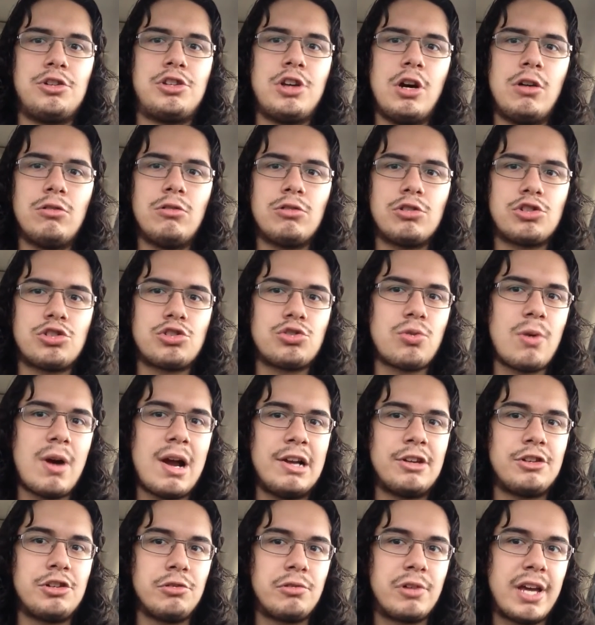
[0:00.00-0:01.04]
Don't
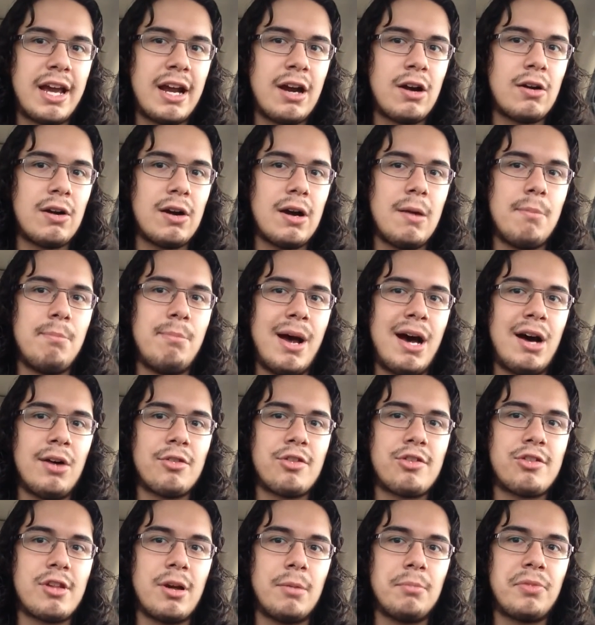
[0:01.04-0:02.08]
try to care
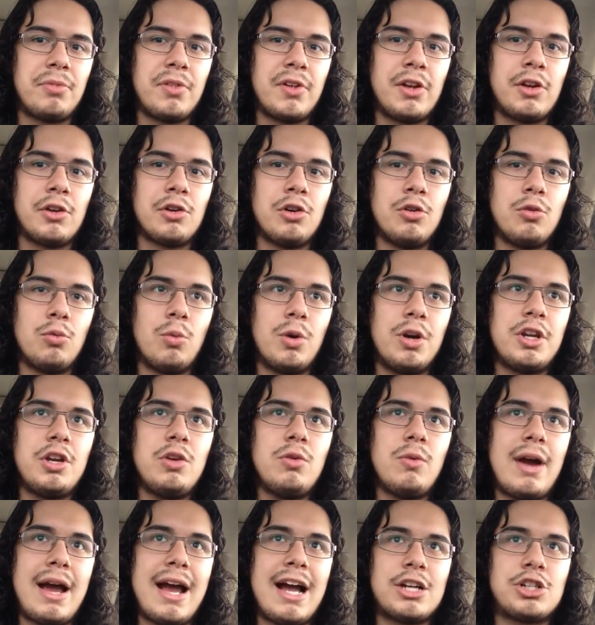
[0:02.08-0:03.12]
about something when
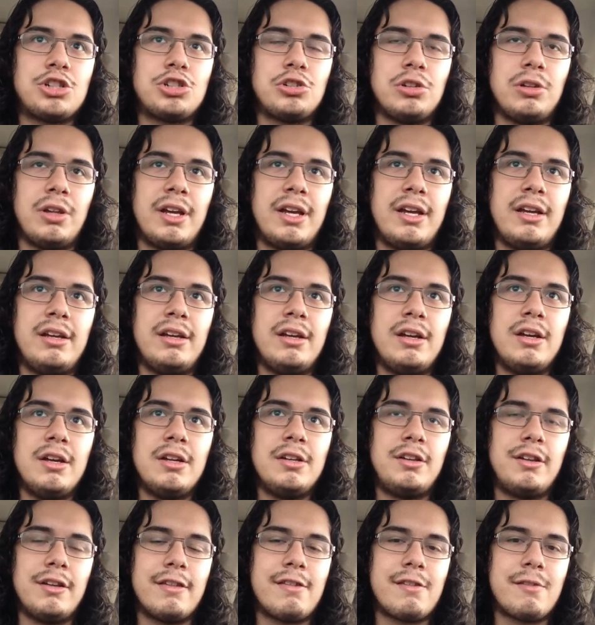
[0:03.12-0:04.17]
you actually
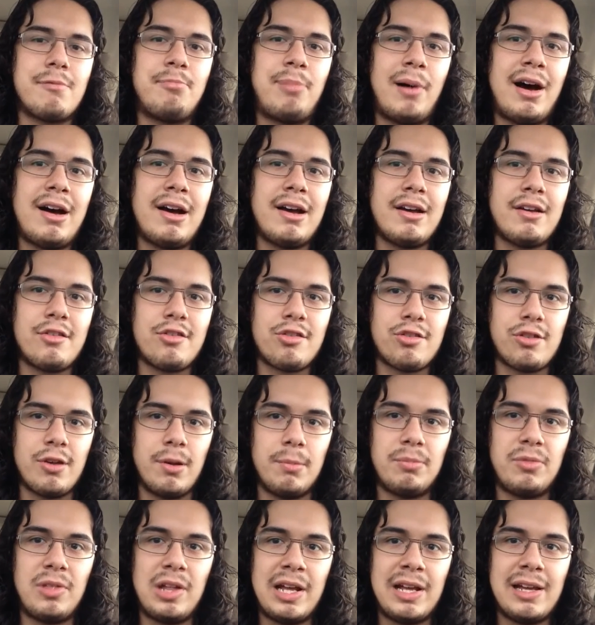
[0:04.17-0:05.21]
despise
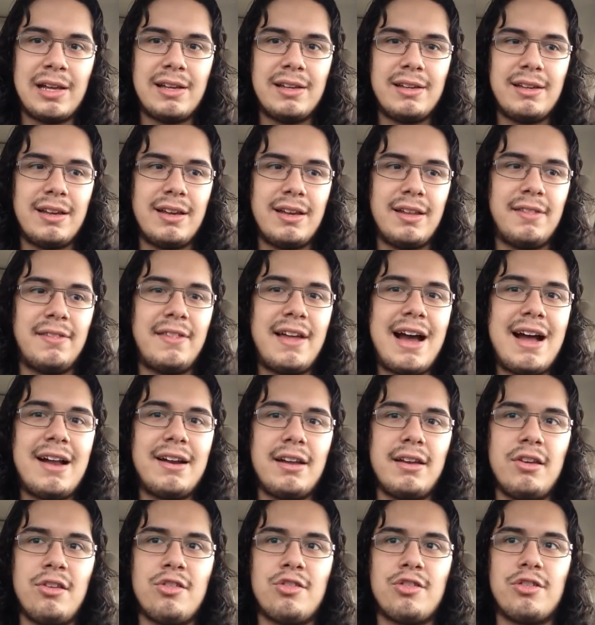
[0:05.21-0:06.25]
something, and that
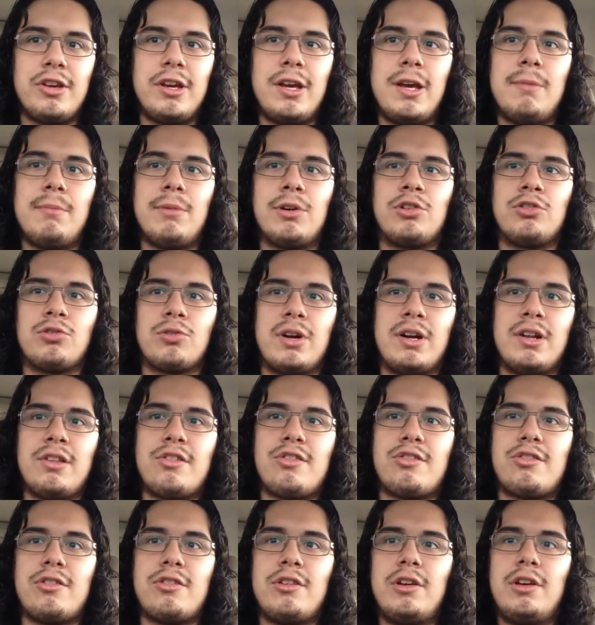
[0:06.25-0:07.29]
is
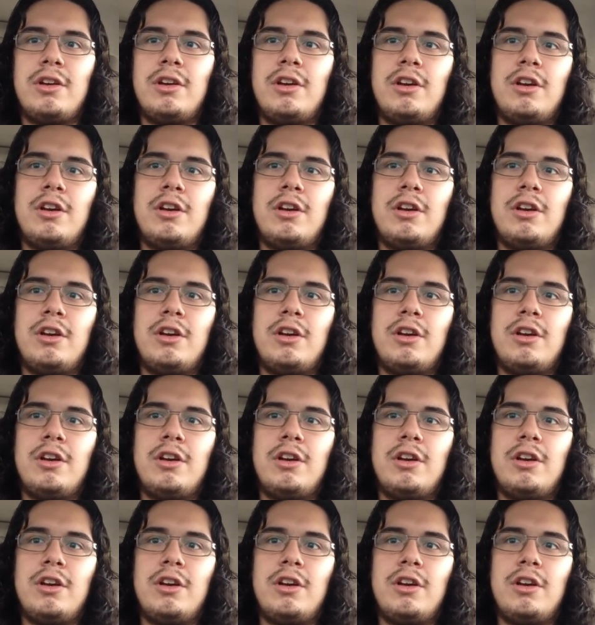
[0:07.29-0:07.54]
immigrants.